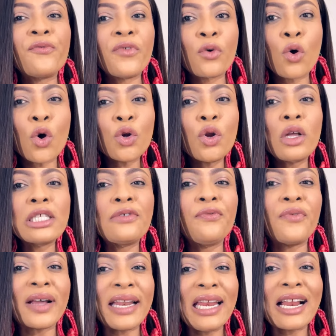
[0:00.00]
coconut
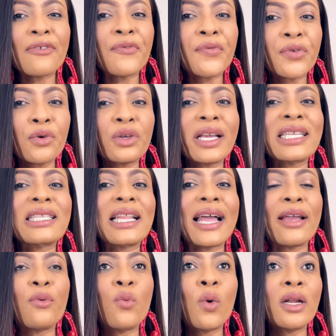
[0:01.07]
vanilla feel, just
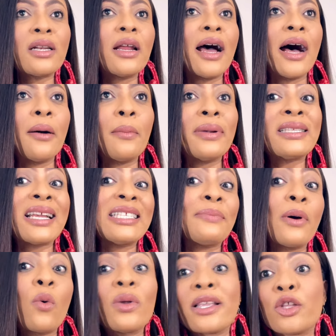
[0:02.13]
like what
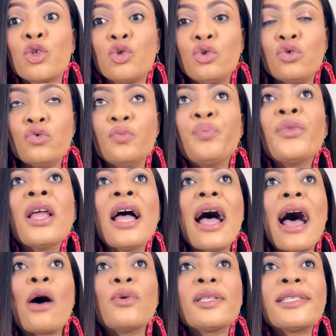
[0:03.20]
Zanzibar wanted to do,
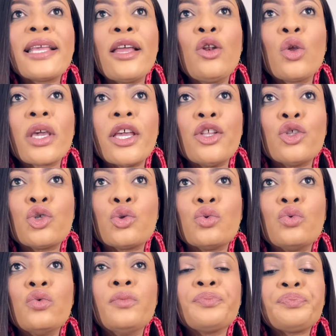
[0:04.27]
I would say look
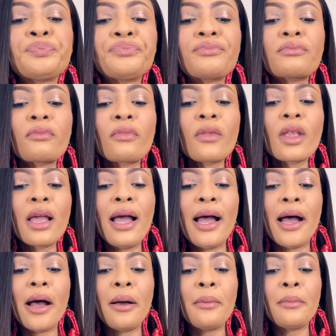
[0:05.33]
into
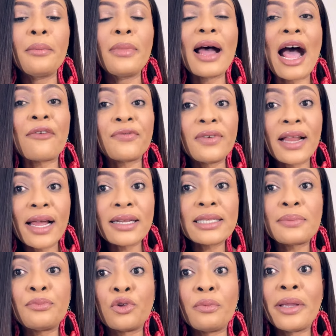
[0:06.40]

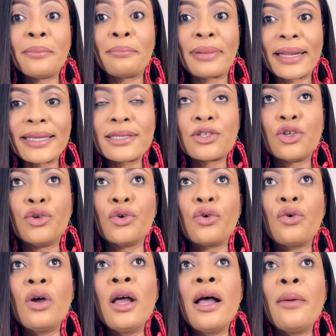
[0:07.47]
Afnan's Blooming Bliss,
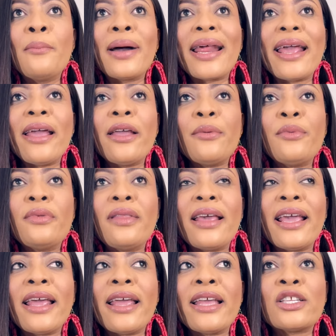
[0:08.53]
but
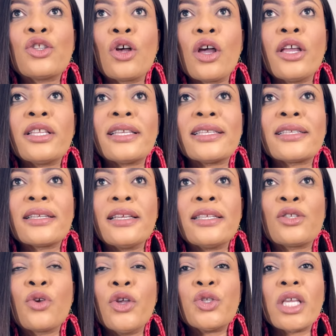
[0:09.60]

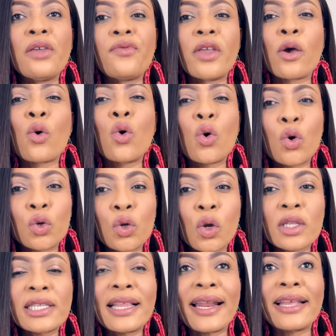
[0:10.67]
it's going to give you a
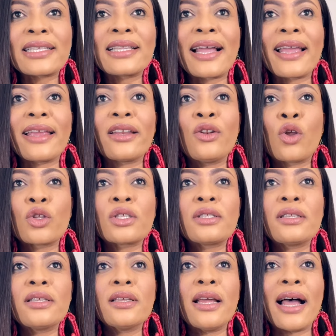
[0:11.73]
coconut that is like not
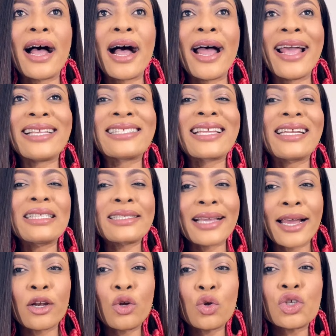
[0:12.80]
a
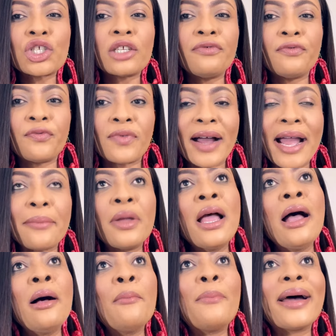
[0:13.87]
suntan lotion vibe,
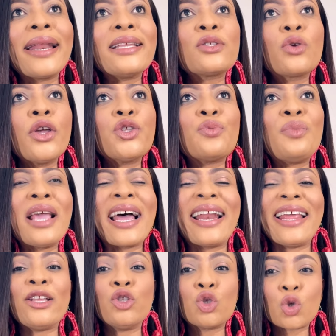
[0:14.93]
but it's going to be an
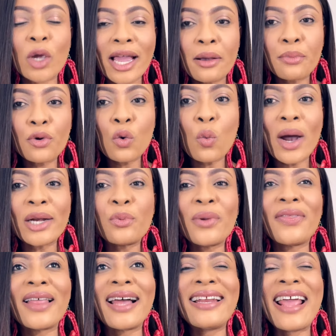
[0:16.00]
enjoyable one
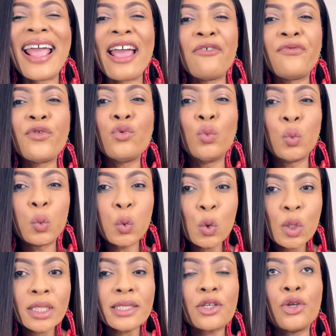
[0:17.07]
with that heavy
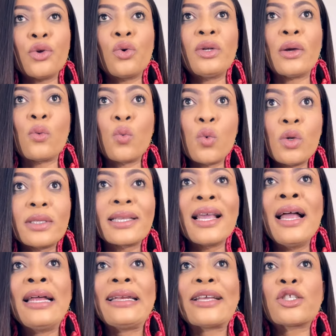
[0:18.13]
woods, the woods,
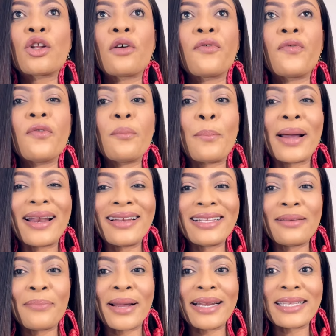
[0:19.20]
that sort of
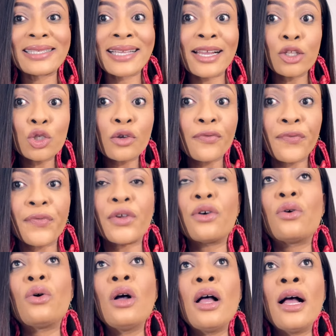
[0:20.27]
palisanto
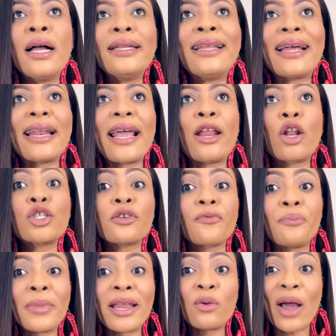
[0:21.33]
feel that a lot
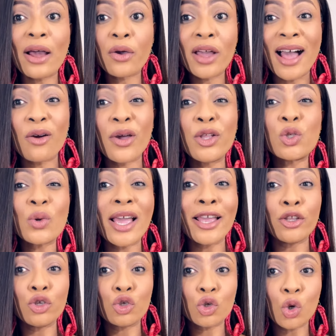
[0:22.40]
of men are going to
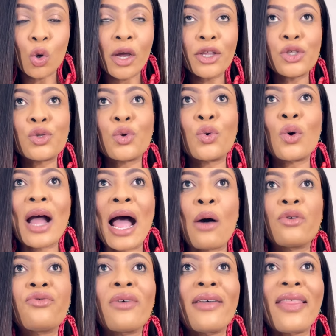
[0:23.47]
enjoy. So I
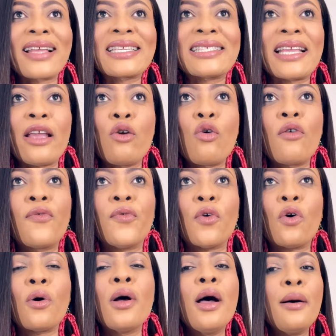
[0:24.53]
would rather say go
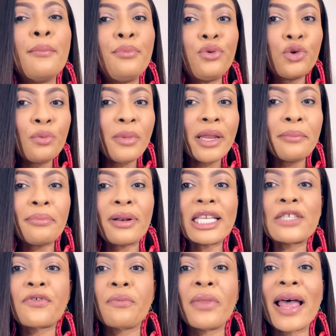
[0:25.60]
for Blooming
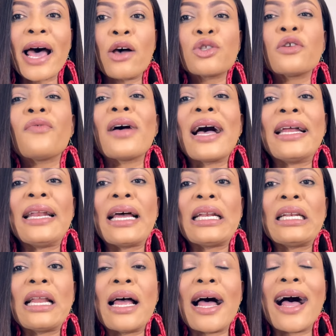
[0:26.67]
Bliss from the House of Afnan